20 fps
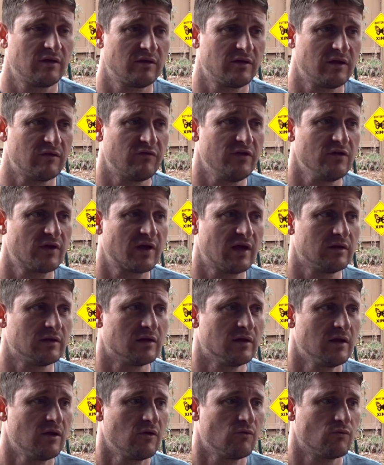if you can
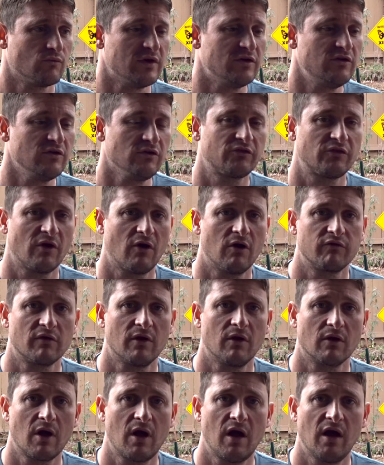reduce the
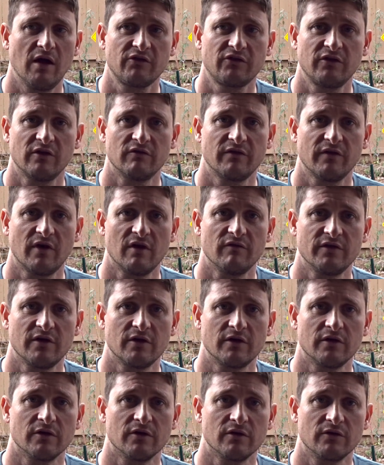overall cost of
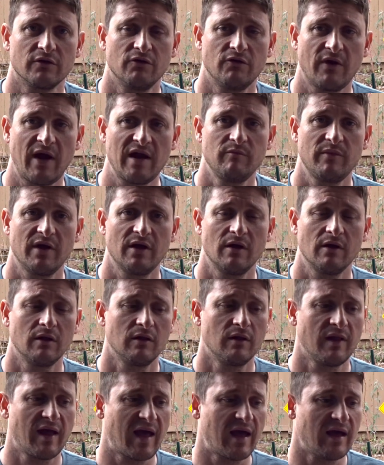your grain
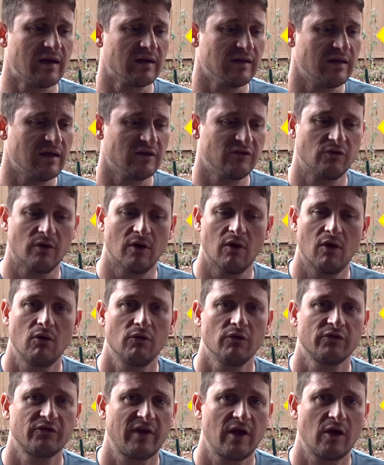bill and get to a
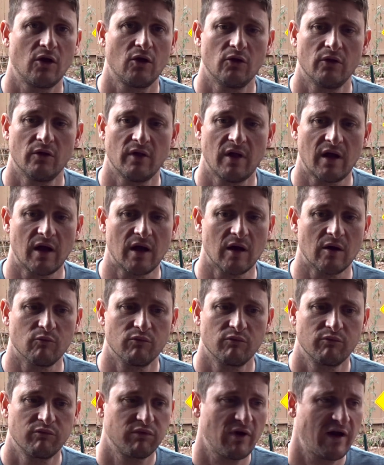wholesale
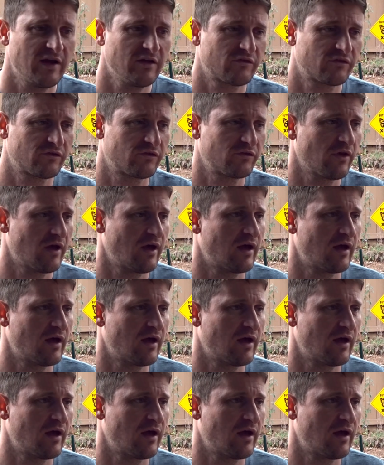price